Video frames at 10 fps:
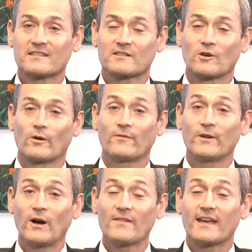So if
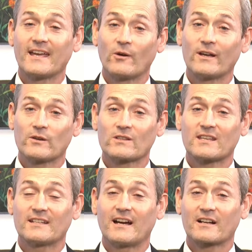you're on the
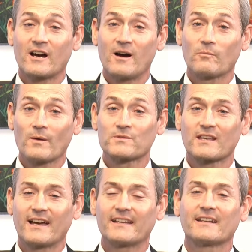AOAUSA.com
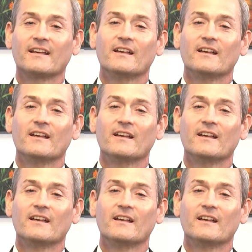website,